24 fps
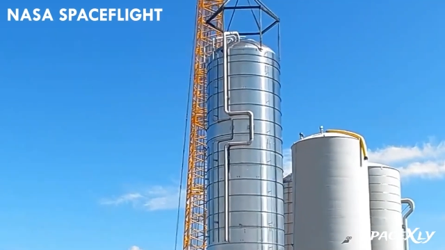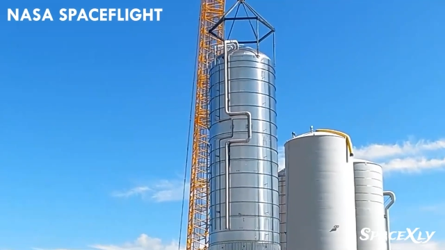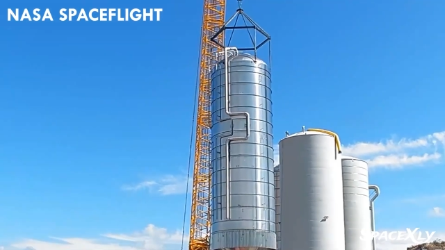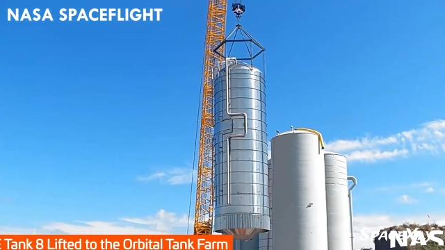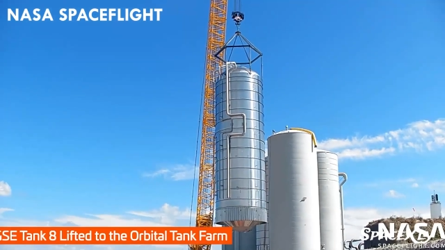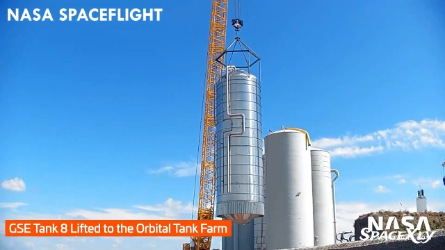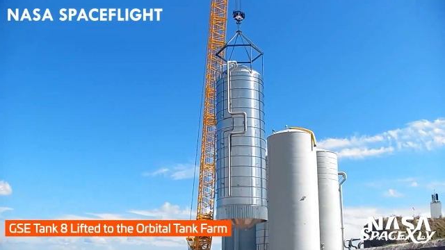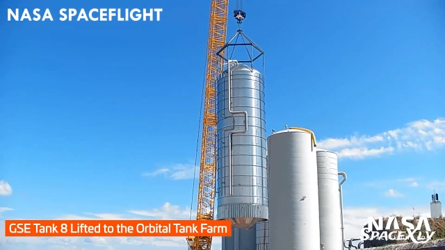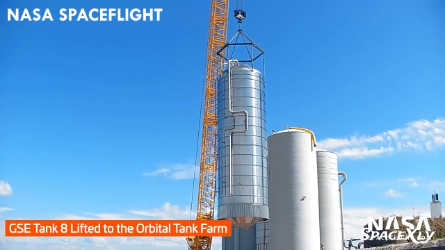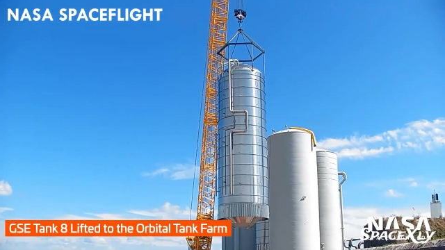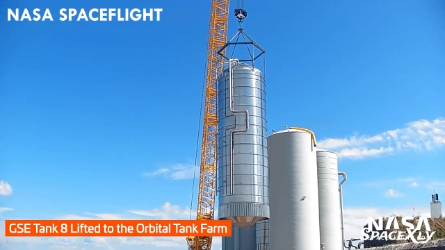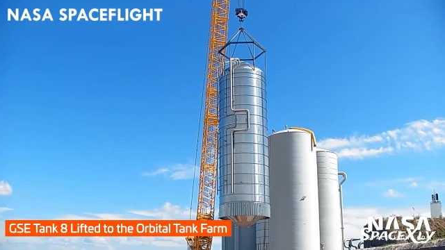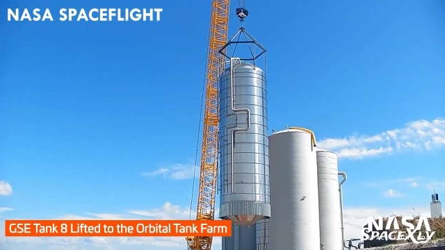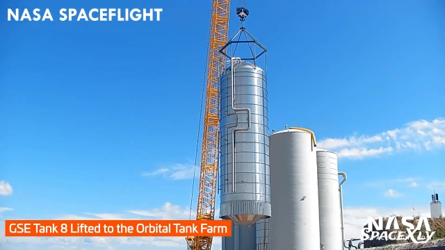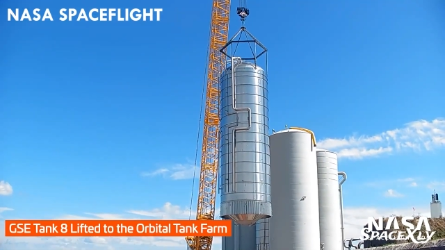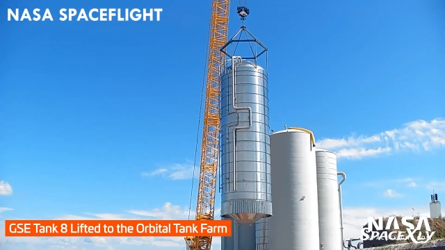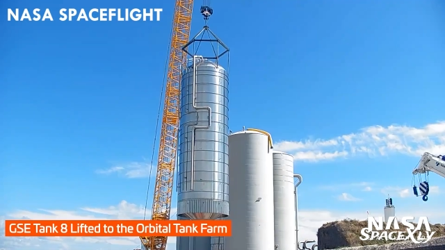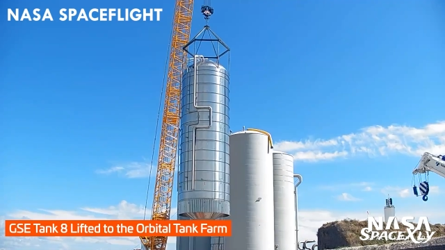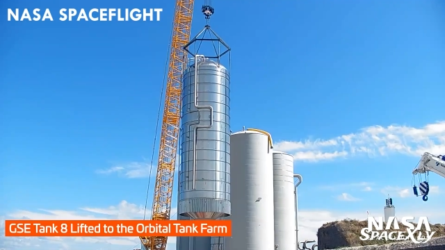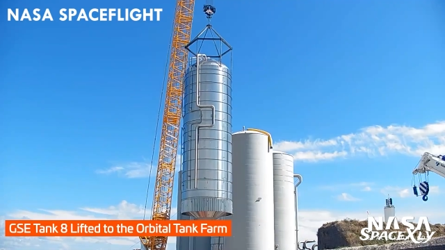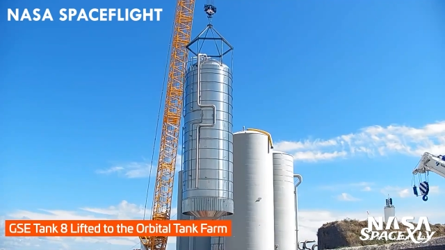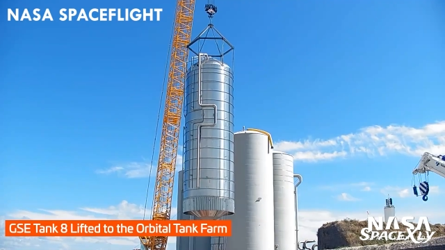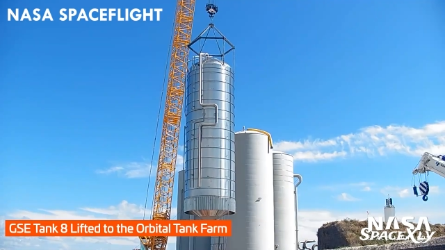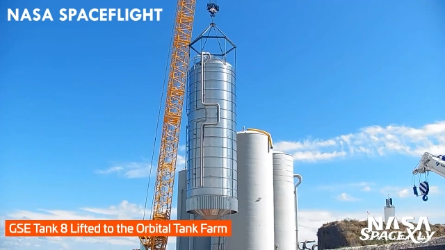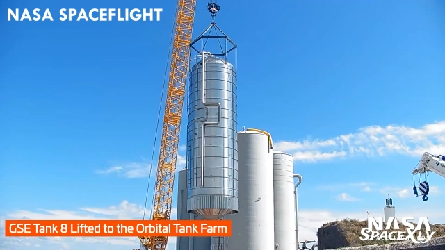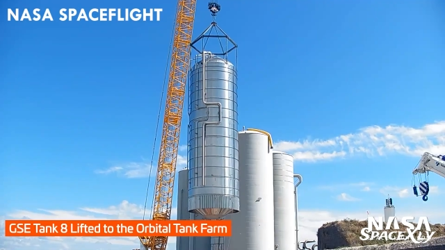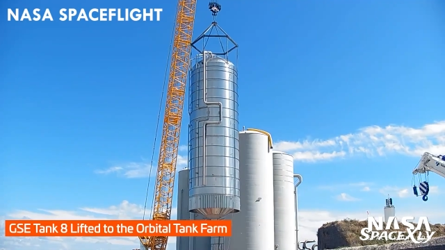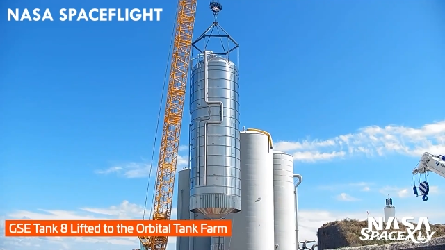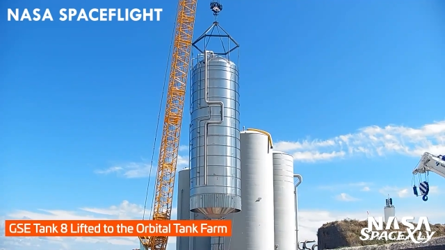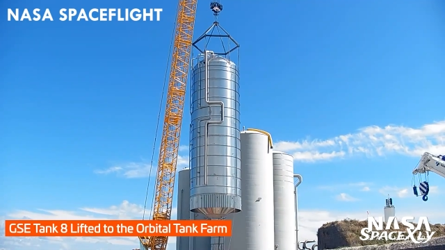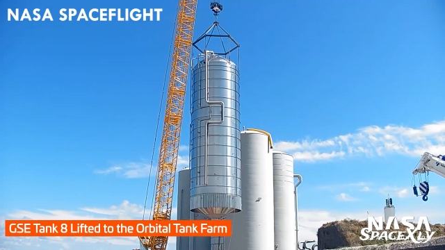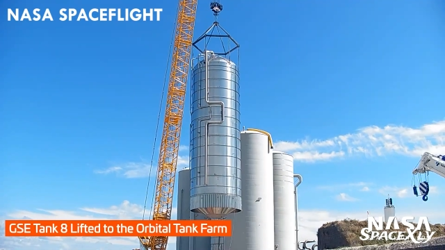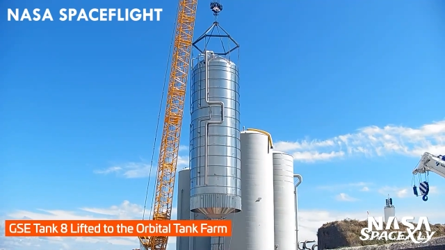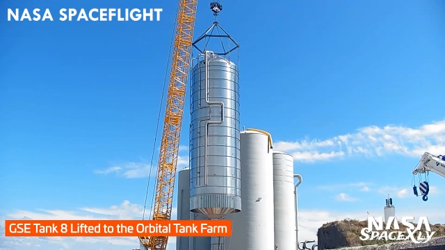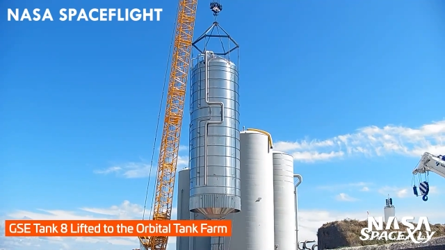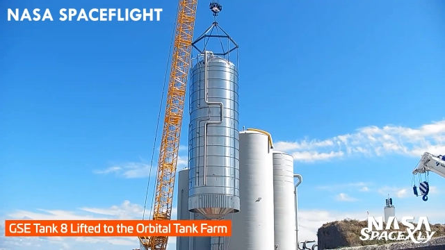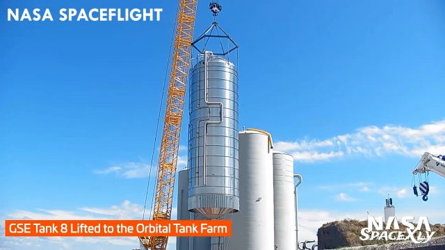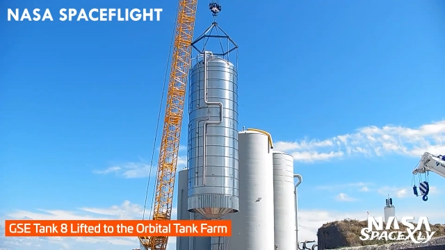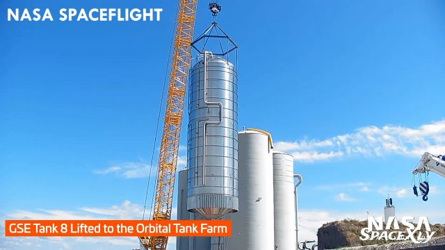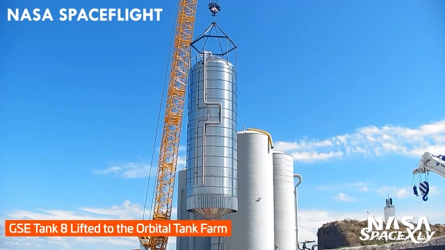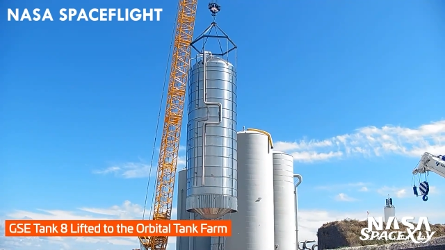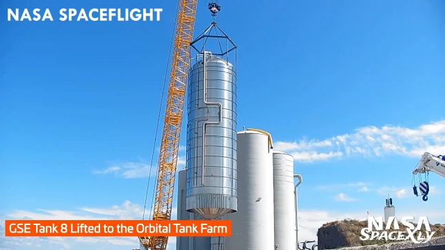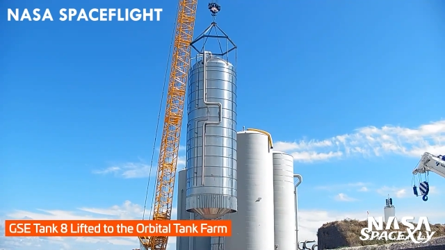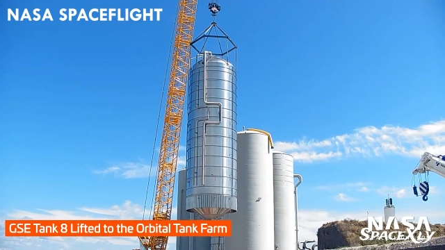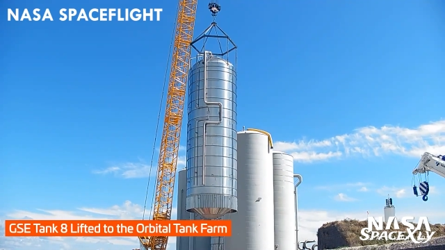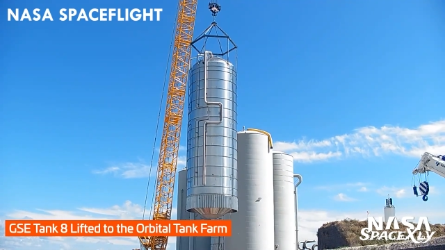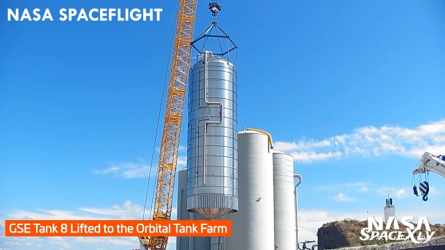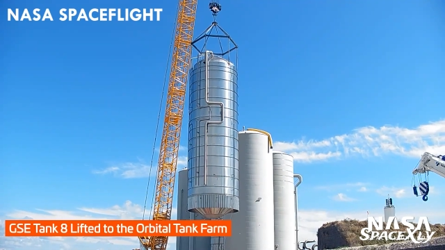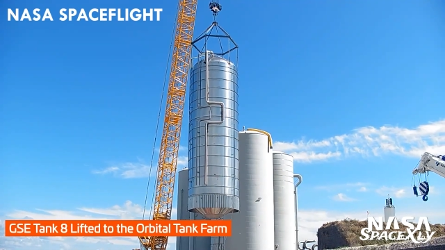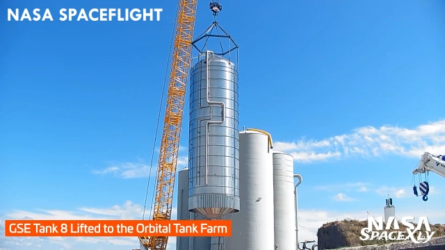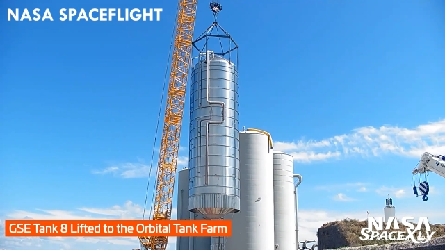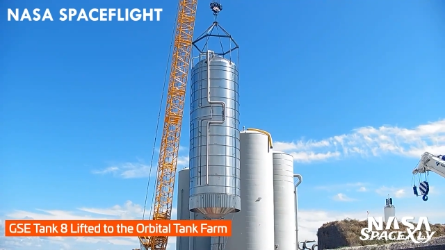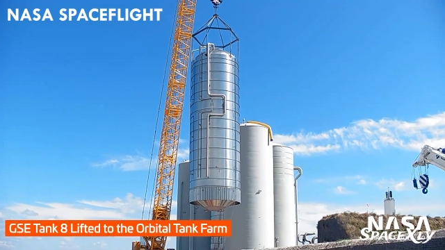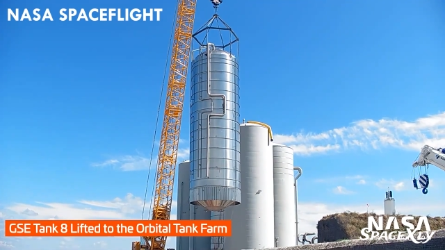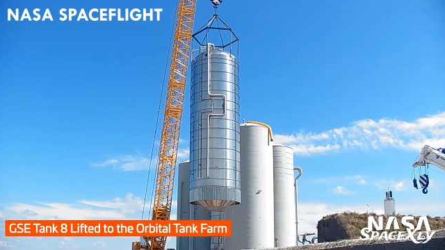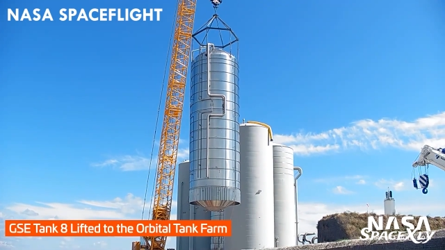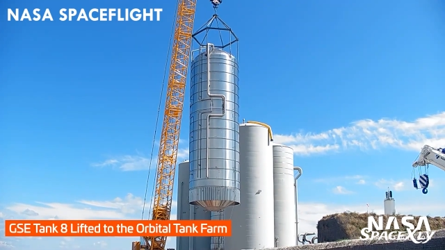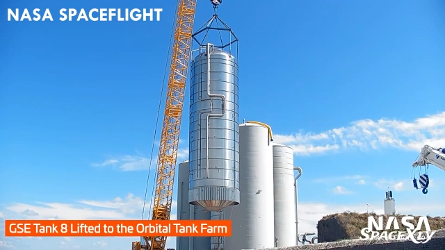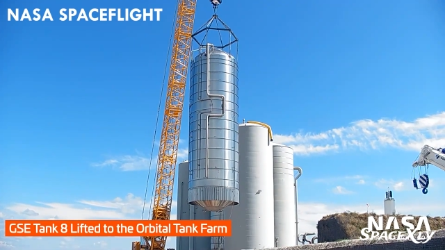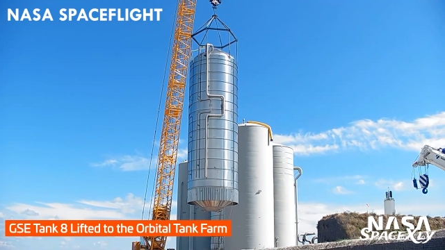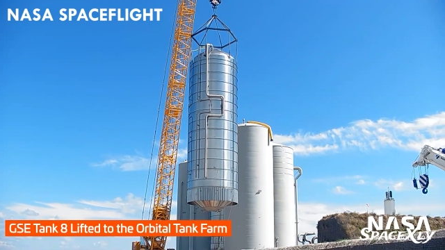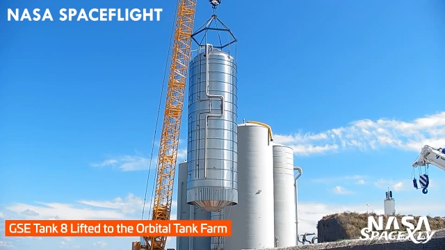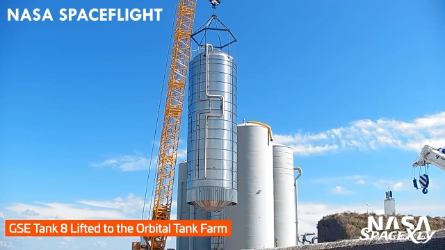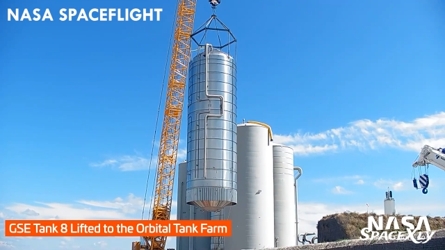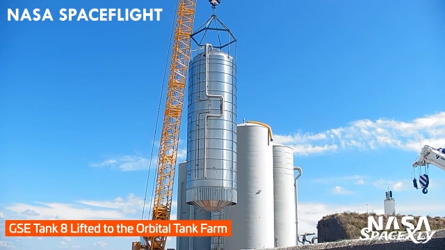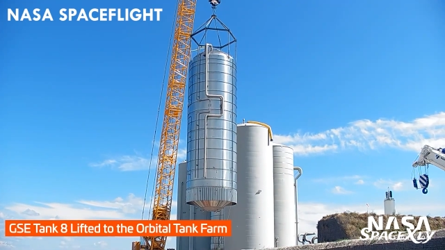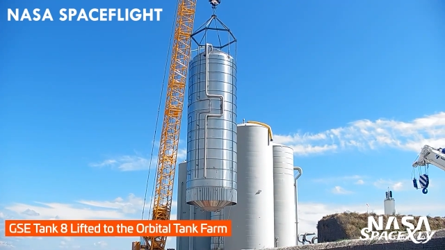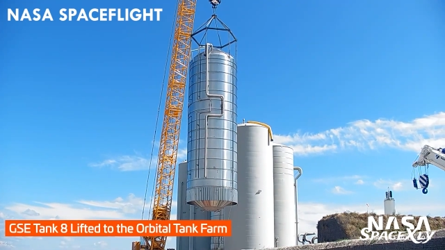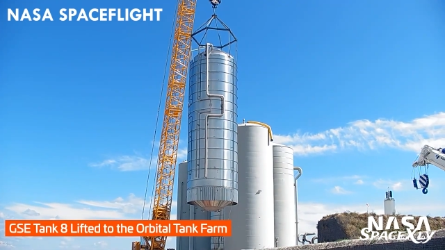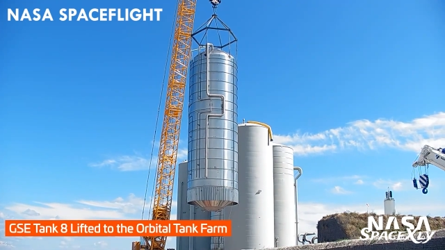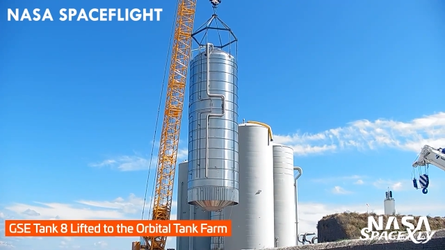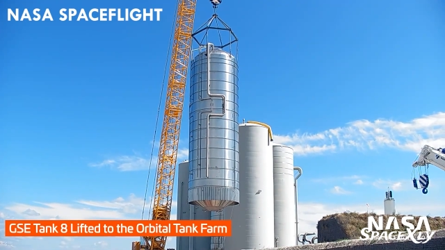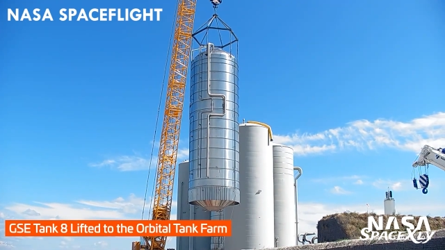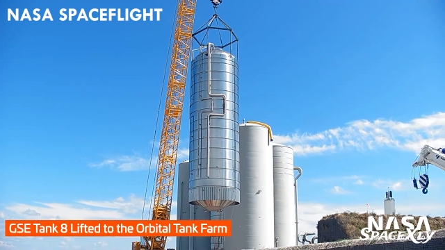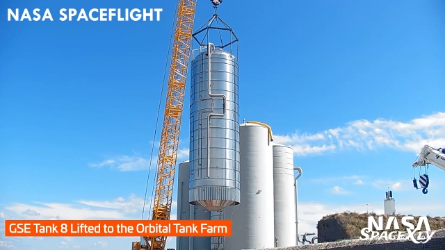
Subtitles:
Nobody's mouth can be seen.